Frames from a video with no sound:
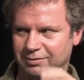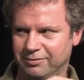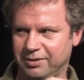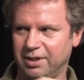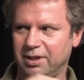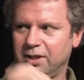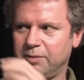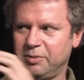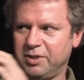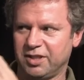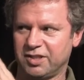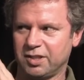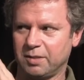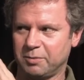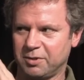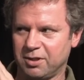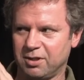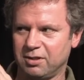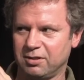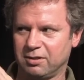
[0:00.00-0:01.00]
Right? It picks
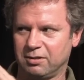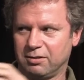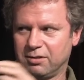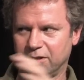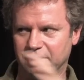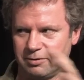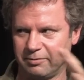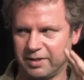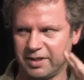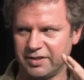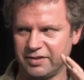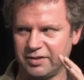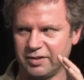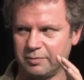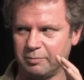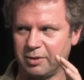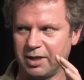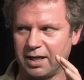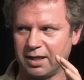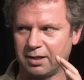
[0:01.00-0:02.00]
up color. All the rest
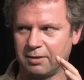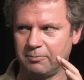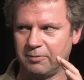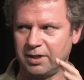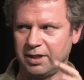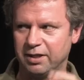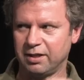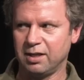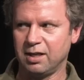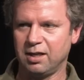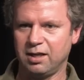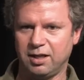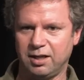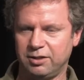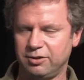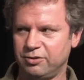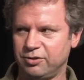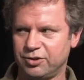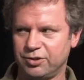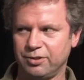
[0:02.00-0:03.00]
is black and white.
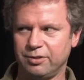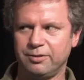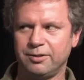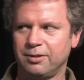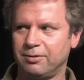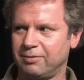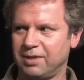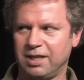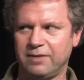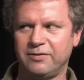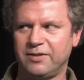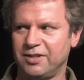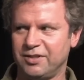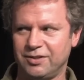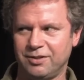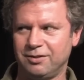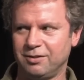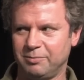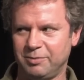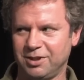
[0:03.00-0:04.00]
And you sure don't have
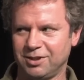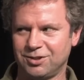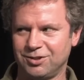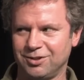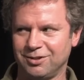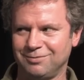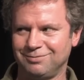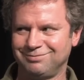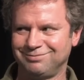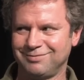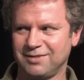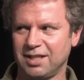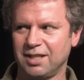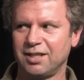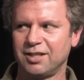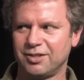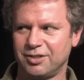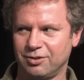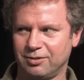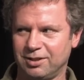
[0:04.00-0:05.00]
this in your picture.
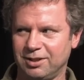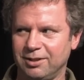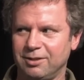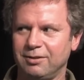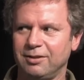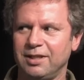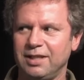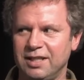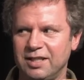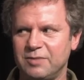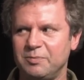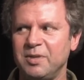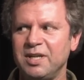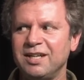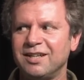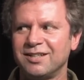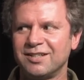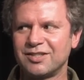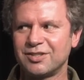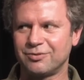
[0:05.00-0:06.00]
So clearly, it's
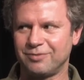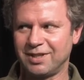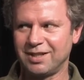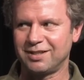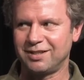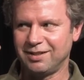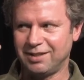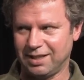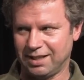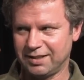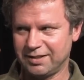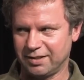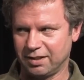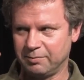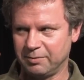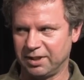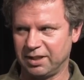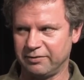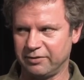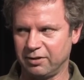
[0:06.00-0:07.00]
being constructed at
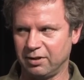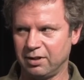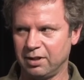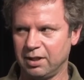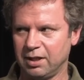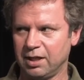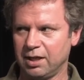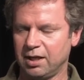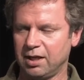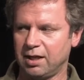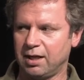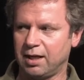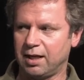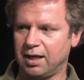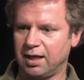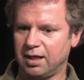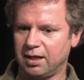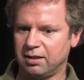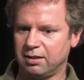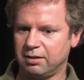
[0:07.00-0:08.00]
some level,
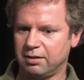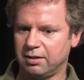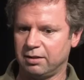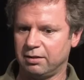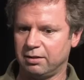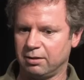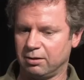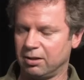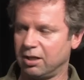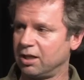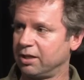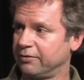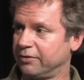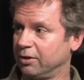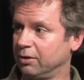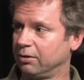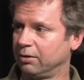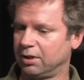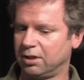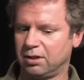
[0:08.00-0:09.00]
and a lot
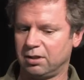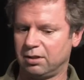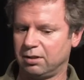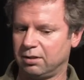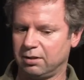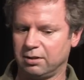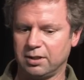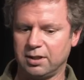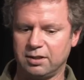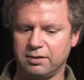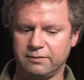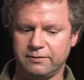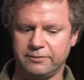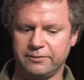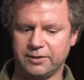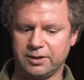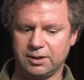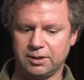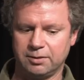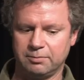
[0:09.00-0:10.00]

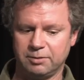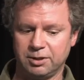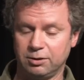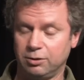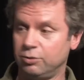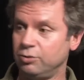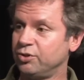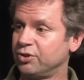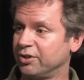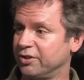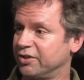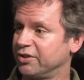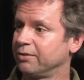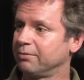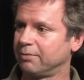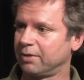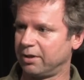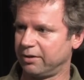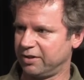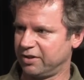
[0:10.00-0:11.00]
of illusions
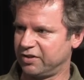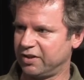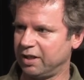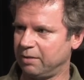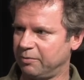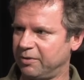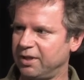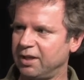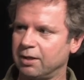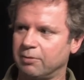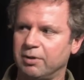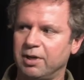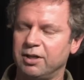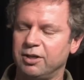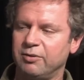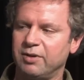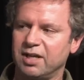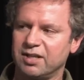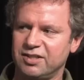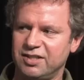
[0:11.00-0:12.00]
are the same thing, right?
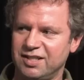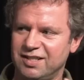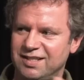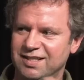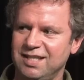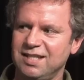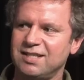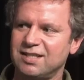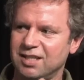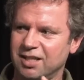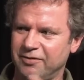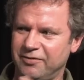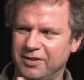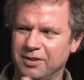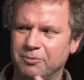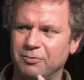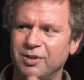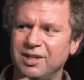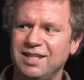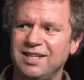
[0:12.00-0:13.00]
You actually see stuff
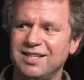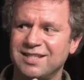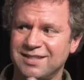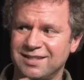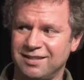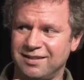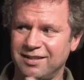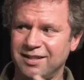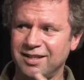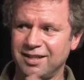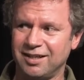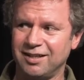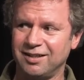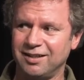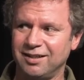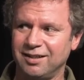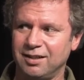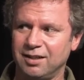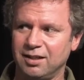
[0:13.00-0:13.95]
that really isn't there.